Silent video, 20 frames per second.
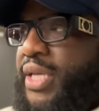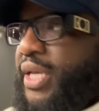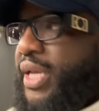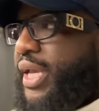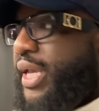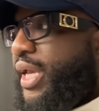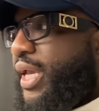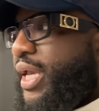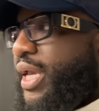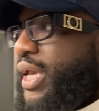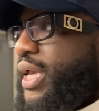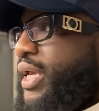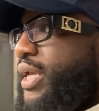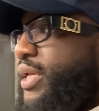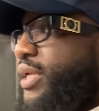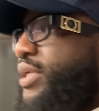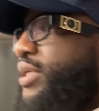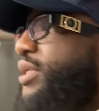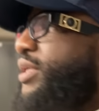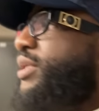
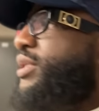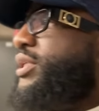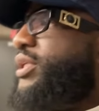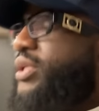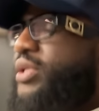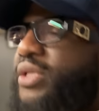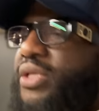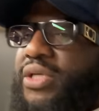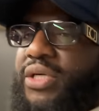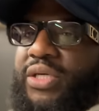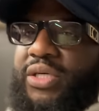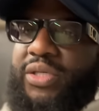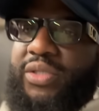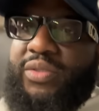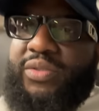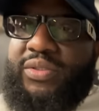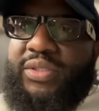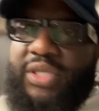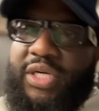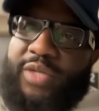And the
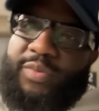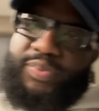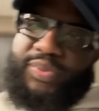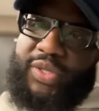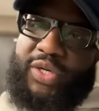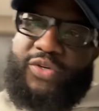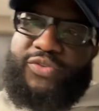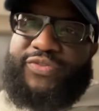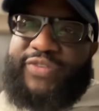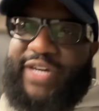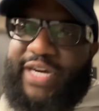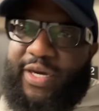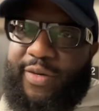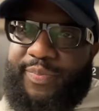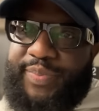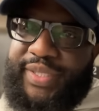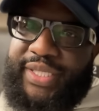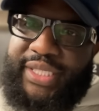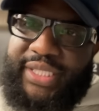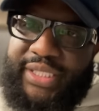girl, her profile
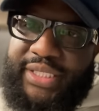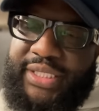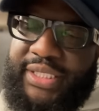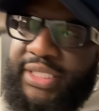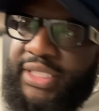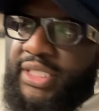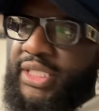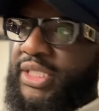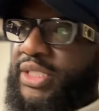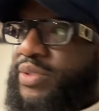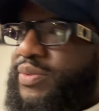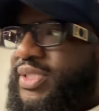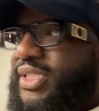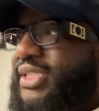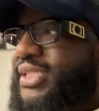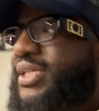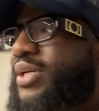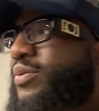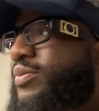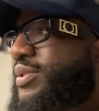pic was
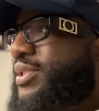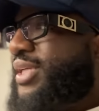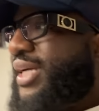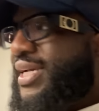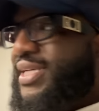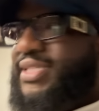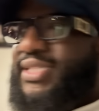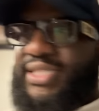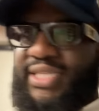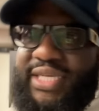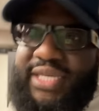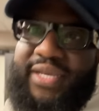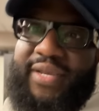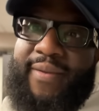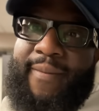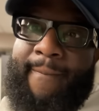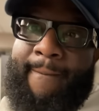so dusty.